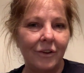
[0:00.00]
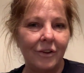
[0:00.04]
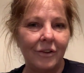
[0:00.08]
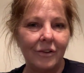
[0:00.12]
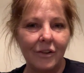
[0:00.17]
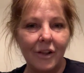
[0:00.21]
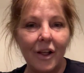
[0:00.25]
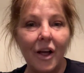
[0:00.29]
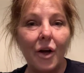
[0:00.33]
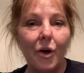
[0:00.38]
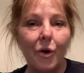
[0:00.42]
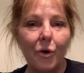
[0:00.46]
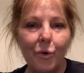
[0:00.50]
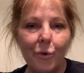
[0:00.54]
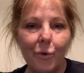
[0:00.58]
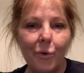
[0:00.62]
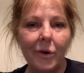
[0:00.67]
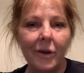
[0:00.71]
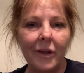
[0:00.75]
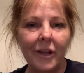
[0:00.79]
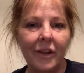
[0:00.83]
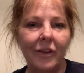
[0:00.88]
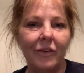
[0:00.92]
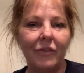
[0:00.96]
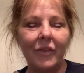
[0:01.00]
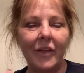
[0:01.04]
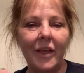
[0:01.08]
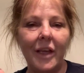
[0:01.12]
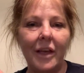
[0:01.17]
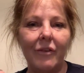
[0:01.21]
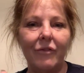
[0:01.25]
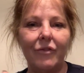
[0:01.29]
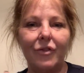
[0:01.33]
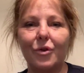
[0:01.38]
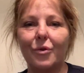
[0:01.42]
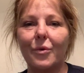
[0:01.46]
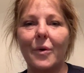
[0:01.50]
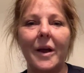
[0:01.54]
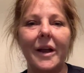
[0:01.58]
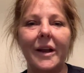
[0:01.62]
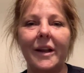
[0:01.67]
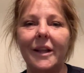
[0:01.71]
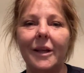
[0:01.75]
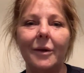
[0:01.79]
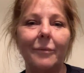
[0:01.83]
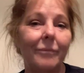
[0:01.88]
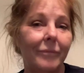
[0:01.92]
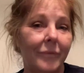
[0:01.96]
glow, if they have
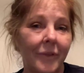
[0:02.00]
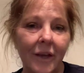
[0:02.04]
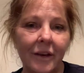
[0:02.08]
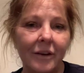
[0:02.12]
uranium.